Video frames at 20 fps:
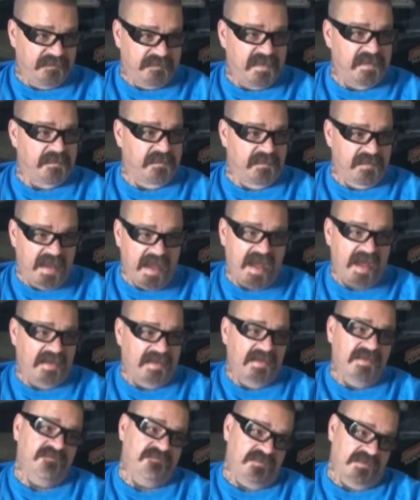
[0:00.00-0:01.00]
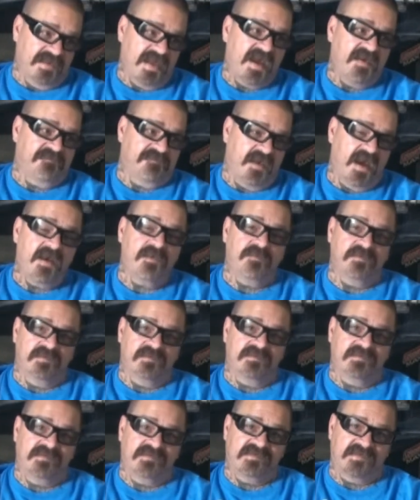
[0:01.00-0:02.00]
people that had lived a life, I
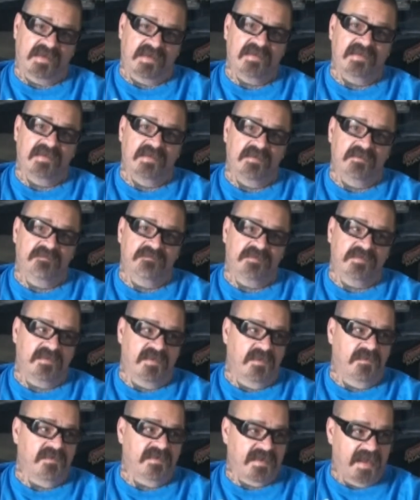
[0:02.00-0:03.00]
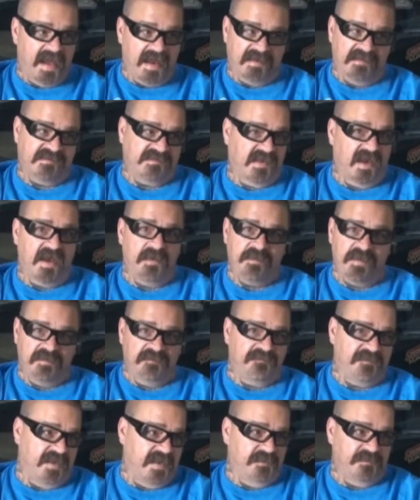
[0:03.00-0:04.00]
would say lived, you know, he had a job, had
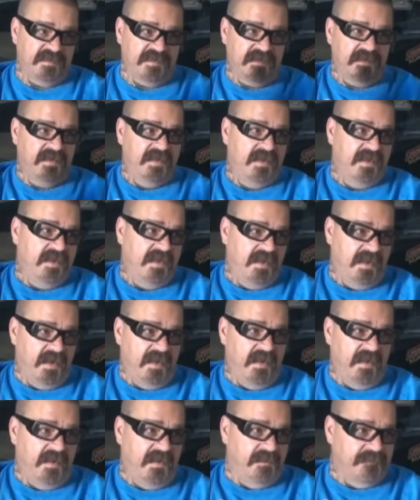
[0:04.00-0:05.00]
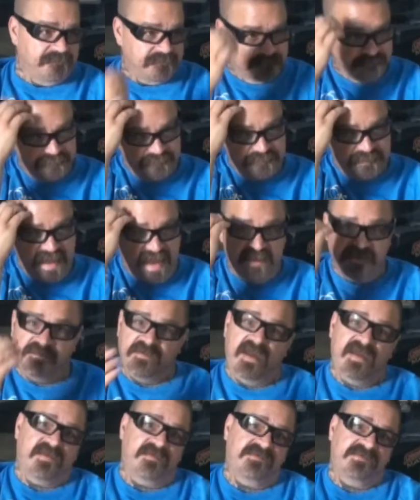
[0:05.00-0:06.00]
a family, and
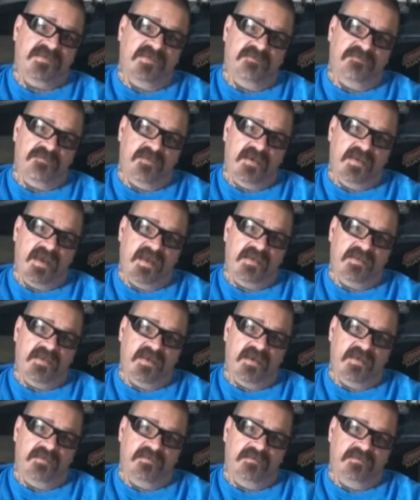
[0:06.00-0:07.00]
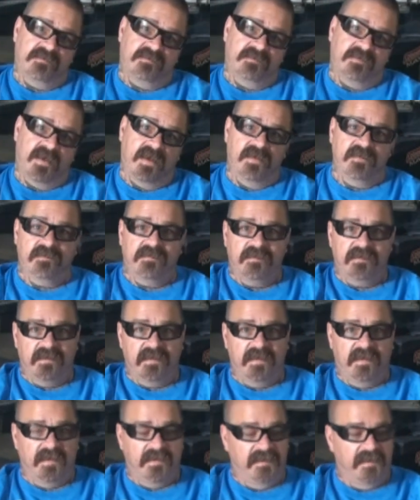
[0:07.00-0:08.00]
drank himself right out of that, right?
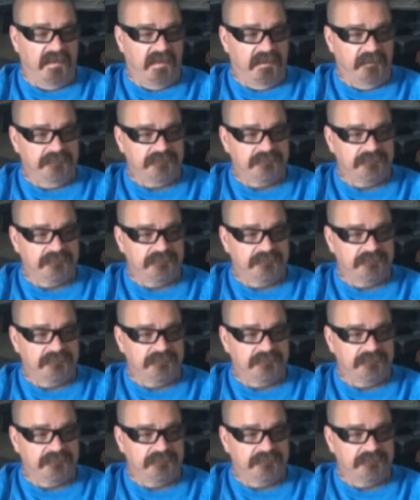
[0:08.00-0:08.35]
And